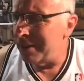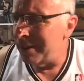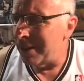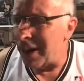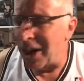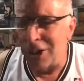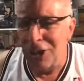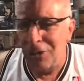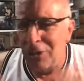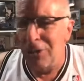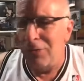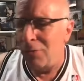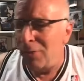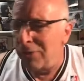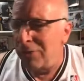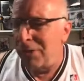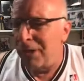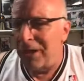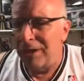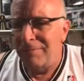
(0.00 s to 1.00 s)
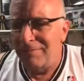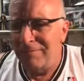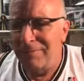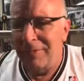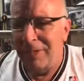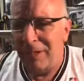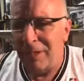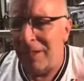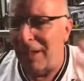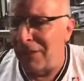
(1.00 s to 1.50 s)
Are you, what,
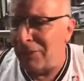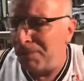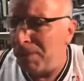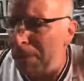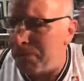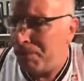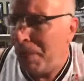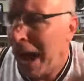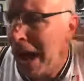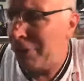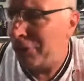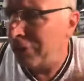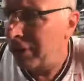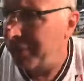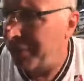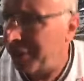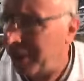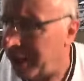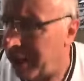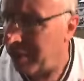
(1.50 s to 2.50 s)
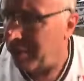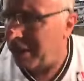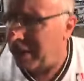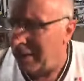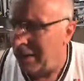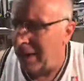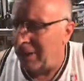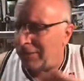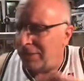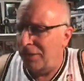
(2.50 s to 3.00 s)
let's be positive here.
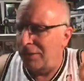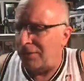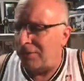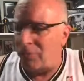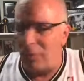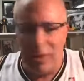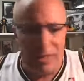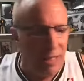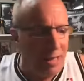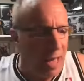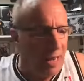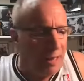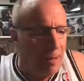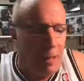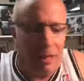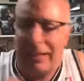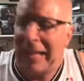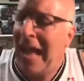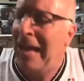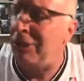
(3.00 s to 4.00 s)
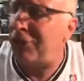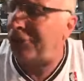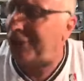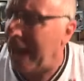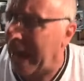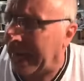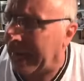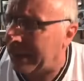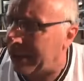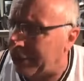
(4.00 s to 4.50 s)
Let, let's, you gotta go ten
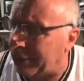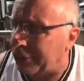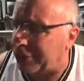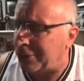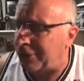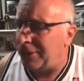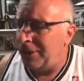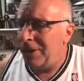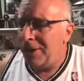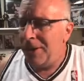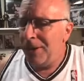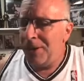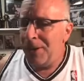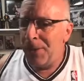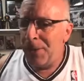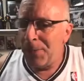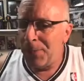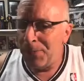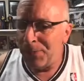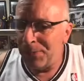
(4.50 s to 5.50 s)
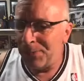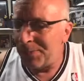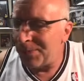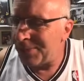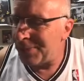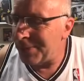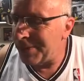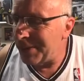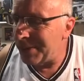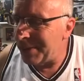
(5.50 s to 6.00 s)
seconds. I'm, I'm, I'm
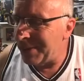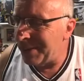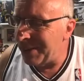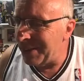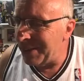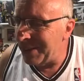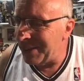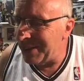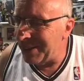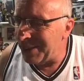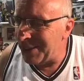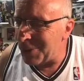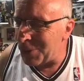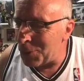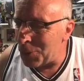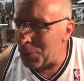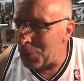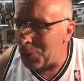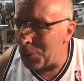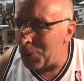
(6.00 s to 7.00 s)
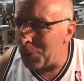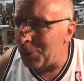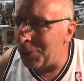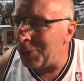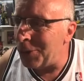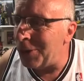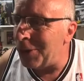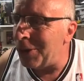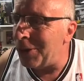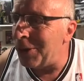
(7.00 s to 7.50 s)
going crazy right now, you know. Vic
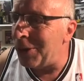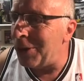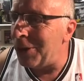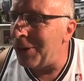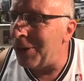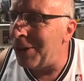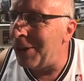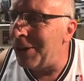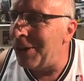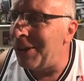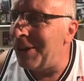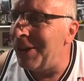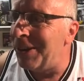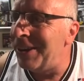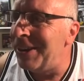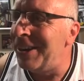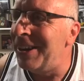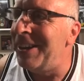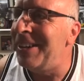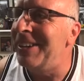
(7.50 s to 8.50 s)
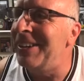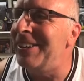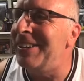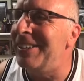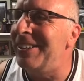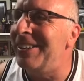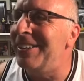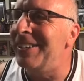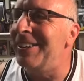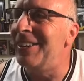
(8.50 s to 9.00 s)
DiBitetto's calling me. Hey, it's not,
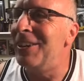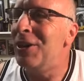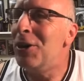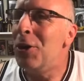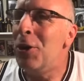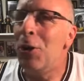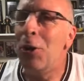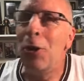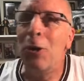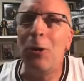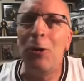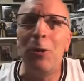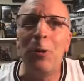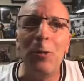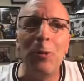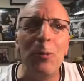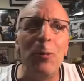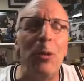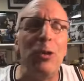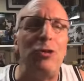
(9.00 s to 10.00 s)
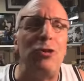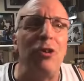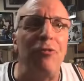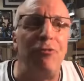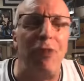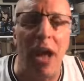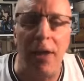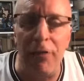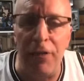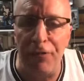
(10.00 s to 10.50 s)
something that happens every day. What's your
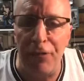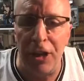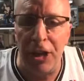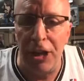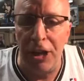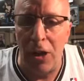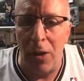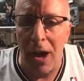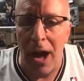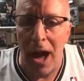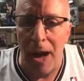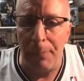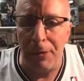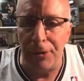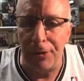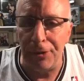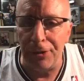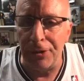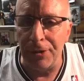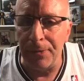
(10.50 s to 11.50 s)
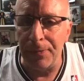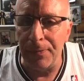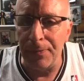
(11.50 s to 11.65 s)
favorite video, Habas?